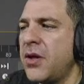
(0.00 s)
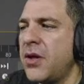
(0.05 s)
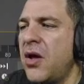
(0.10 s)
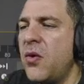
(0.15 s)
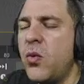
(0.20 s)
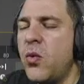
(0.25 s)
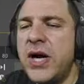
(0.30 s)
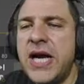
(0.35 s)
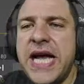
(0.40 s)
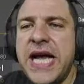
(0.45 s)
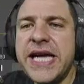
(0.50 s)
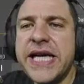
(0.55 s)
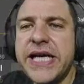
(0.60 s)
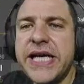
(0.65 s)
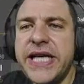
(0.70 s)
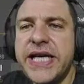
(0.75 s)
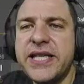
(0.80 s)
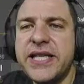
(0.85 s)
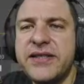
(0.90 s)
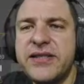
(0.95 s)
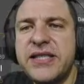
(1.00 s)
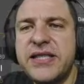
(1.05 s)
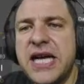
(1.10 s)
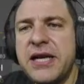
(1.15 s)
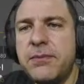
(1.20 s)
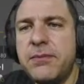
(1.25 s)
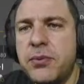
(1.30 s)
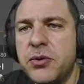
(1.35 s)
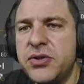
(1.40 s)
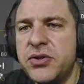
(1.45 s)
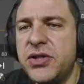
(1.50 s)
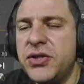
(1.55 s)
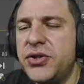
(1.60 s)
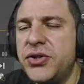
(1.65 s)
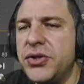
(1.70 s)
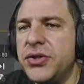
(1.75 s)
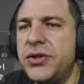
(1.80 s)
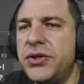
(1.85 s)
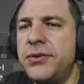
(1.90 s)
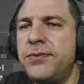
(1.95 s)
when I click Sun
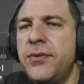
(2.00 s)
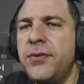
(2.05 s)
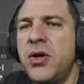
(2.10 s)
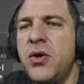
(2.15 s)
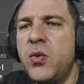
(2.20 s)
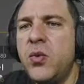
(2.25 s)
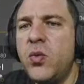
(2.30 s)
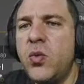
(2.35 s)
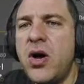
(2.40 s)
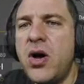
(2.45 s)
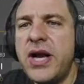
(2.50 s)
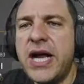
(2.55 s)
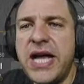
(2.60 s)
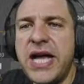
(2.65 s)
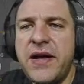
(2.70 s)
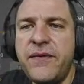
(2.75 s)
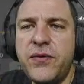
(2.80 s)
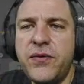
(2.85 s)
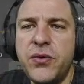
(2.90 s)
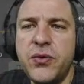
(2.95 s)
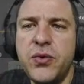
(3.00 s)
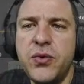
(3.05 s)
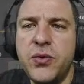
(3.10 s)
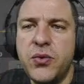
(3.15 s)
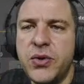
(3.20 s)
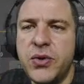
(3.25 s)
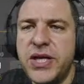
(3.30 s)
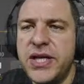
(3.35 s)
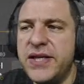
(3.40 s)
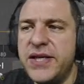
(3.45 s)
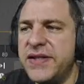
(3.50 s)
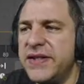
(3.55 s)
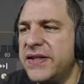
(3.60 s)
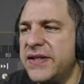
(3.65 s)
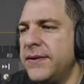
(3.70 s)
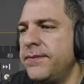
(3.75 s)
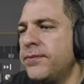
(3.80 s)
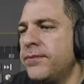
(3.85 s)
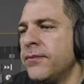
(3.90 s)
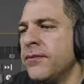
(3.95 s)
Positioner, what I have to do is
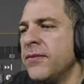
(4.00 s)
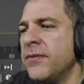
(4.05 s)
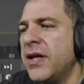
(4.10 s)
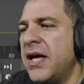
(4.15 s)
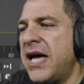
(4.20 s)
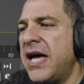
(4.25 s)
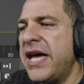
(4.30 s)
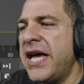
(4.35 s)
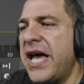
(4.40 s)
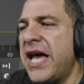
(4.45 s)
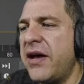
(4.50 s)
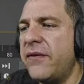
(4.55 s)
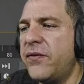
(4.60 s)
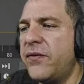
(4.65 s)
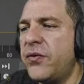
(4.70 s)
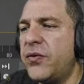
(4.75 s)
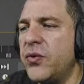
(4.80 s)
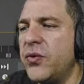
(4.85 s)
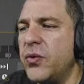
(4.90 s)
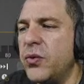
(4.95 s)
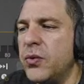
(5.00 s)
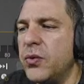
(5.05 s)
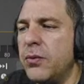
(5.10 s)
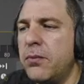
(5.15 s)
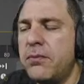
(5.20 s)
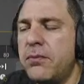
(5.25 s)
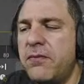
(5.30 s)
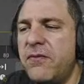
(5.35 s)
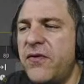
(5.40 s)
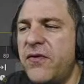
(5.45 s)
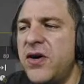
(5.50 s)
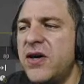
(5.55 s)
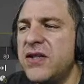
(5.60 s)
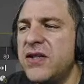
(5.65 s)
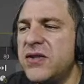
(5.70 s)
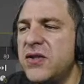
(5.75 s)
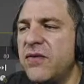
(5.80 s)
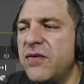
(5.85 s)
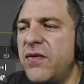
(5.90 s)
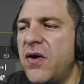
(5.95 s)
I have to,
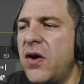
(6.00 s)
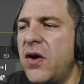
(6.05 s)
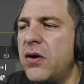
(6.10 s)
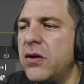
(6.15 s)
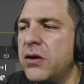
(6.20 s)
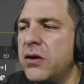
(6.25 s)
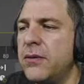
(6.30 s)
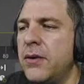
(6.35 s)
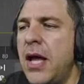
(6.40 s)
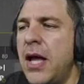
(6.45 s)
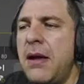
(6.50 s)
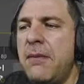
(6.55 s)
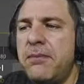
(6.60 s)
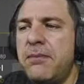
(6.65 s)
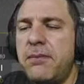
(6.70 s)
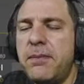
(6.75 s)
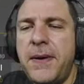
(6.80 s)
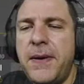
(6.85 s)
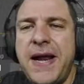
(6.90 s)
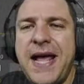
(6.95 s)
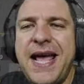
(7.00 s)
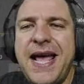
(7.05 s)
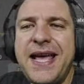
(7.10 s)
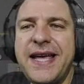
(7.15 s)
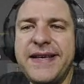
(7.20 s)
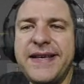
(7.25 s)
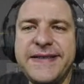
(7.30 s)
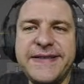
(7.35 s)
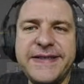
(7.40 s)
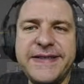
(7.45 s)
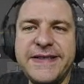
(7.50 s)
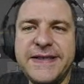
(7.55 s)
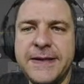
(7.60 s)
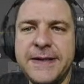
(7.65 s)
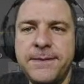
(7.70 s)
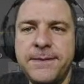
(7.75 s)
first of all, place,